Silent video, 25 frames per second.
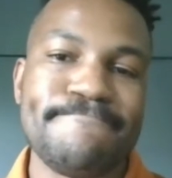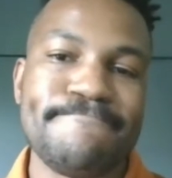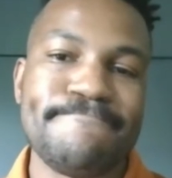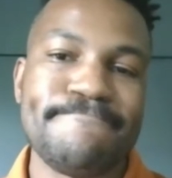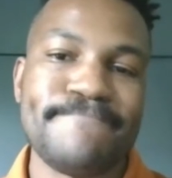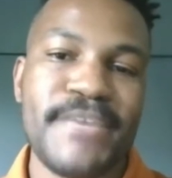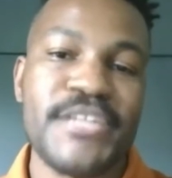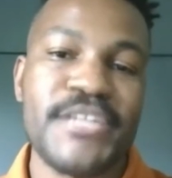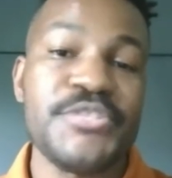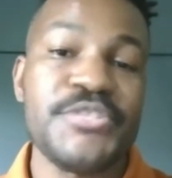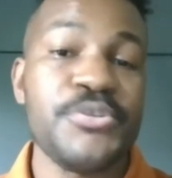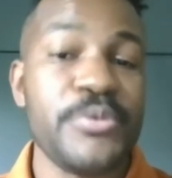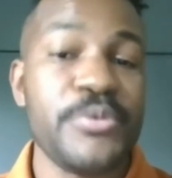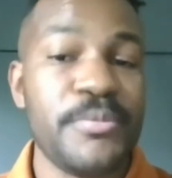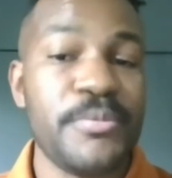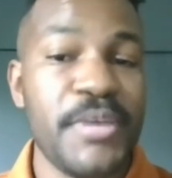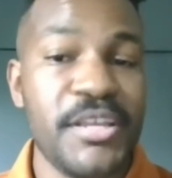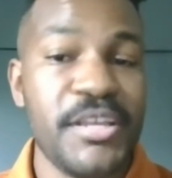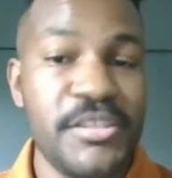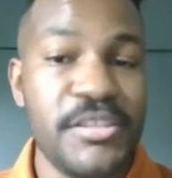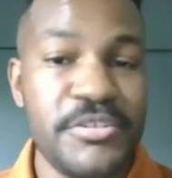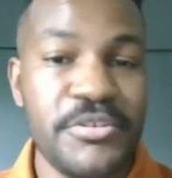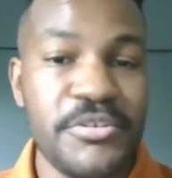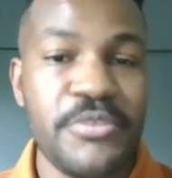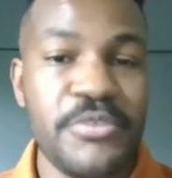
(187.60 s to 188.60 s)
And so in my
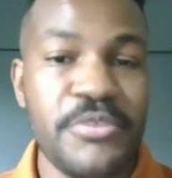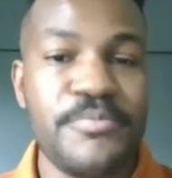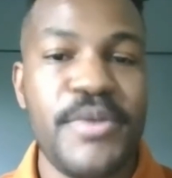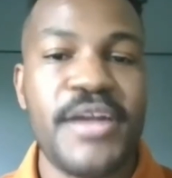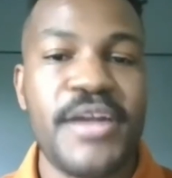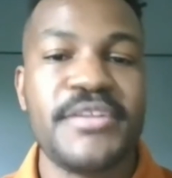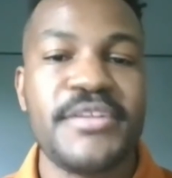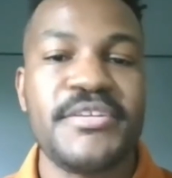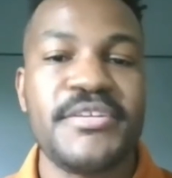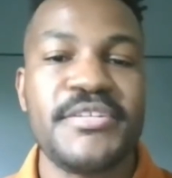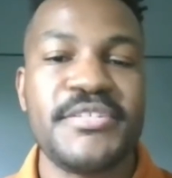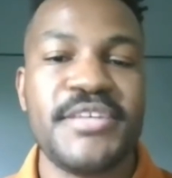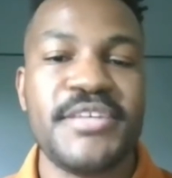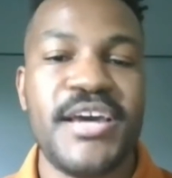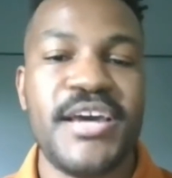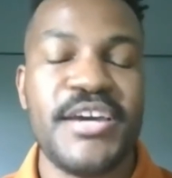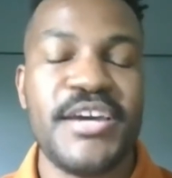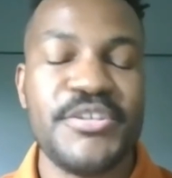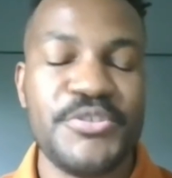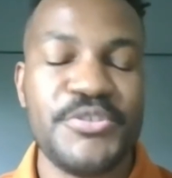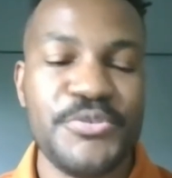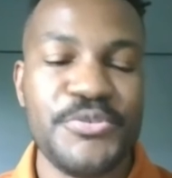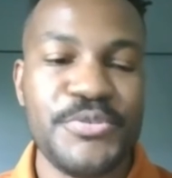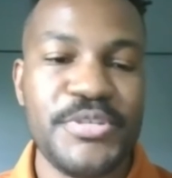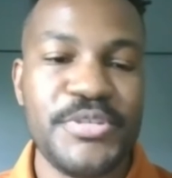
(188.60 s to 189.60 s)
clinical practice, I
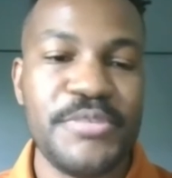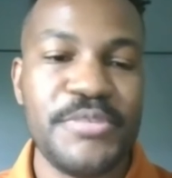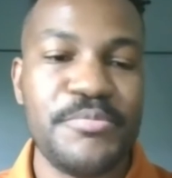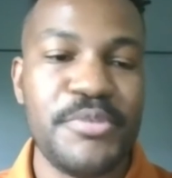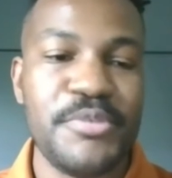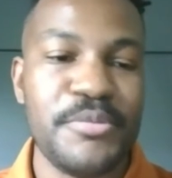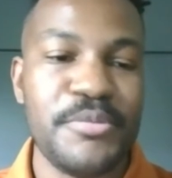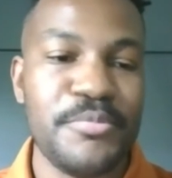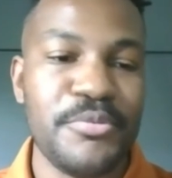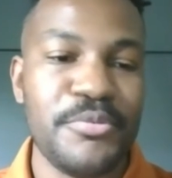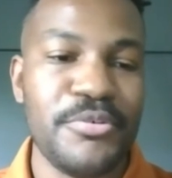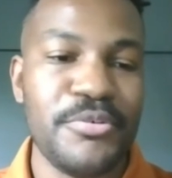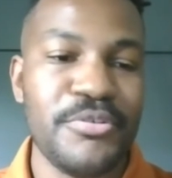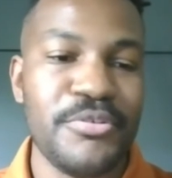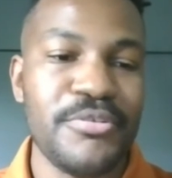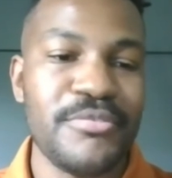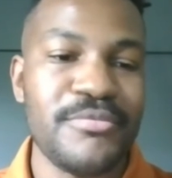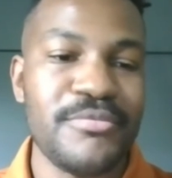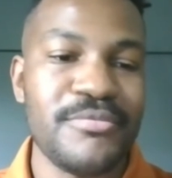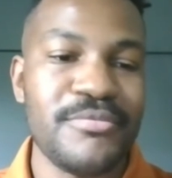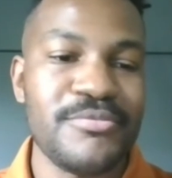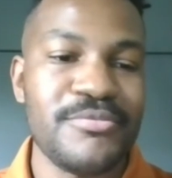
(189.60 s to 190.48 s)
do see people